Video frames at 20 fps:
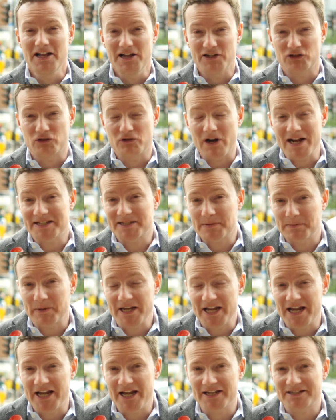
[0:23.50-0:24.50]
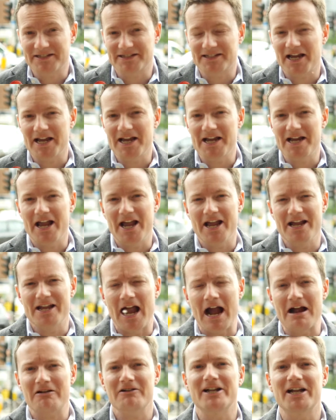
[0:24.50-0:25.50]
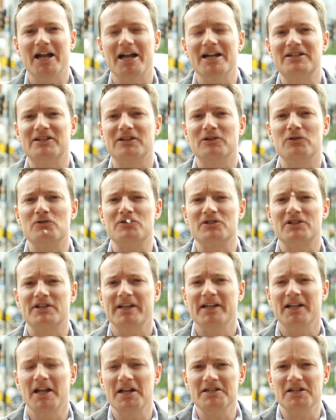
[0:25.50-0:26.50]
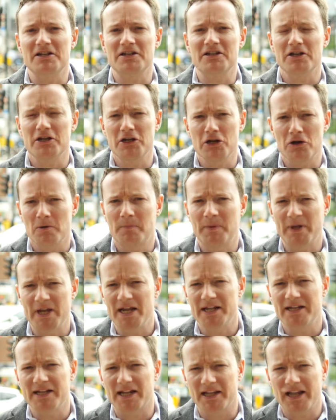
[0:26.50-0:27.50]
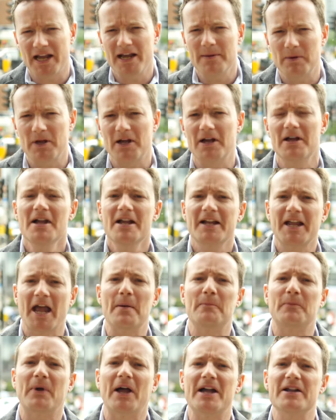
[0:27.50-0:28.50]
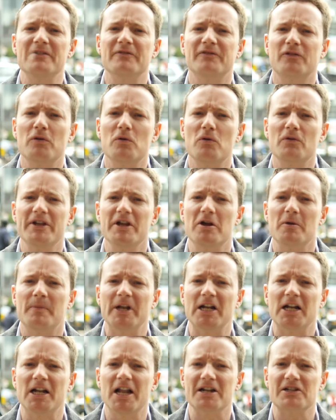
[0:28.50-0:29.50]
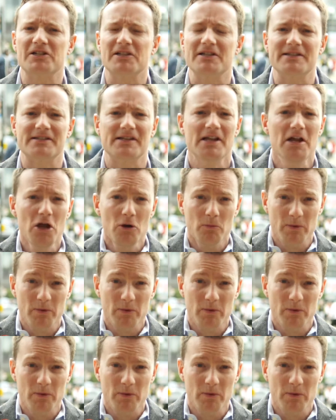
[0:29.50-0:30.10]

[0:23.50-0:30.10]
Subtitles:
It's great to be here today in Haringey to launch the London European Labour campaign for the European elections.